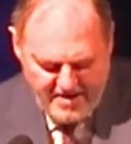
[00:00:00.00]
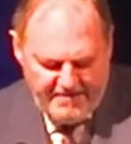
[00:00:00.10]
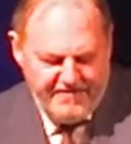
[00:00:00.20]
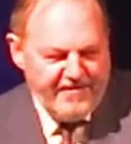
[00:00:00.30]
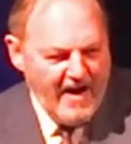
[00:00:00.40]

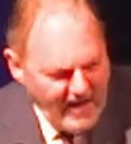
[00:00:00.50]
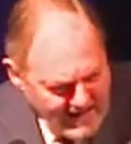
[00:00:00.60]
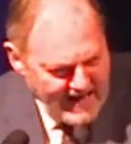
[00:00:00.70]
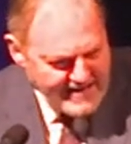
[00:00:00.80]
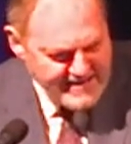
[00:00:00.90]
Far
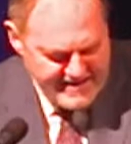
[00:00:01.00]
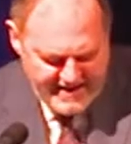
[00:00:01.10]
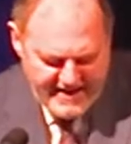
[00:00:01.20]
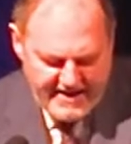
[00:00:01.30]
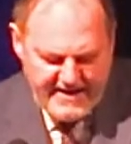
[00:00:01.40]
less
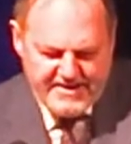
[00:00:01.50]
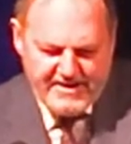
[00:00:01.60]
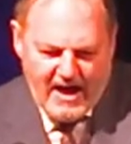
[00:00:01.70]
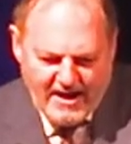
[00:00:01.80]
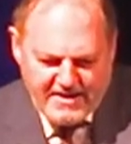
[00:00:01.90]
is
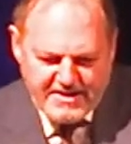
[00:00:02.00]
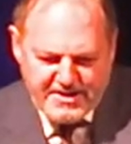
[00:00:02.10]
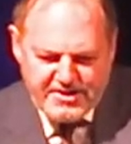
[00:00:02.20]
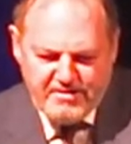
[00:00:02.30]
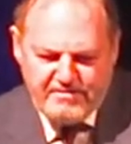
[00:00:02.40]
there
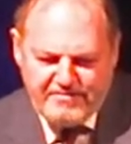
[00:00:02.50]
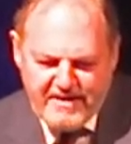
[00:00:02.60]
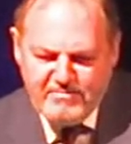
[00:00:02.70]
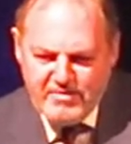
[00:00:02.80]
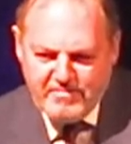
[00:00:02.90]
unconditional
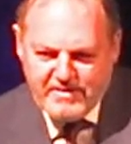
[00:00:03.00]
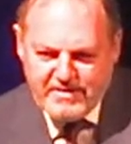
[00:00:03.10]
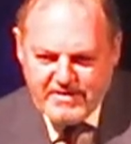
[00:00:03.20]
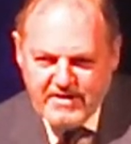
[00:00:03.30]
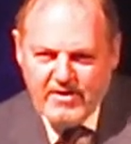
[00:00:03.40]
free
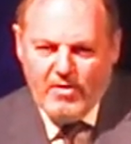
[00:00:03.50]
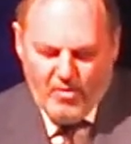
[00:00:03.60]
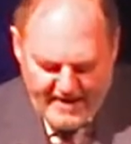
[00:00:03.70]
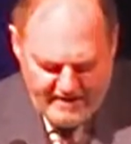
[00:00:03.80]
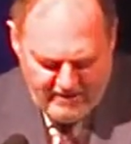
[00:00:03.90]
movement
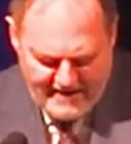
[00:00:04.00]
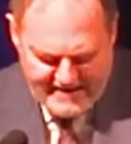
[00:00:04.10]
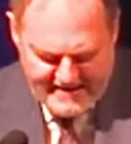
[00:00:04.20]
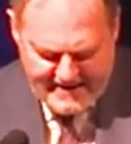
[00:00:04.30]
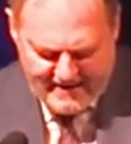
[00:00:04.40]
or any right
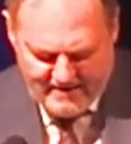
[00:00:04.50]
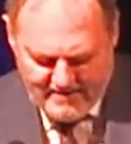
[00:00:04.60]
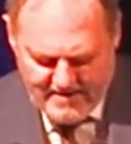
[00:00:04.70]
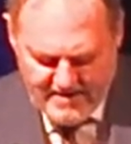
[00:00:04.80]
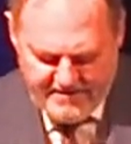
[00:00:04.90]
to settle
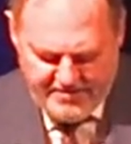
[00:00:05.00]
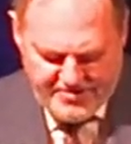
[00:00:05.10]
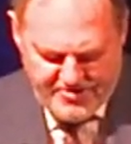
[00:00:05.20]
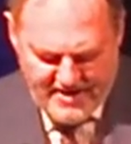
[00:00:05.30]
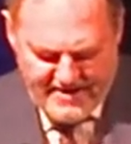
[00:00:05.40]
for
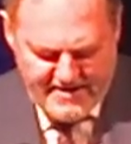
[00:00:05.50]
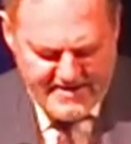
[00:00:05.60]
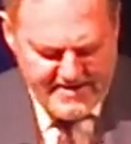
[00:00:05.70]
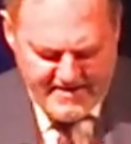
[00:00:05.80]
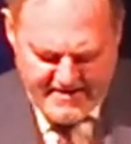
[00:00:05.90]

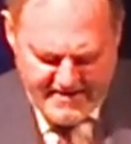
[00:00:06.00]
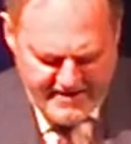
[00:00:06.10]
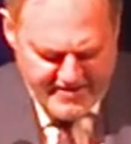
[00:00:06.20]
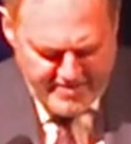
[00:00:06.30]
Australians in the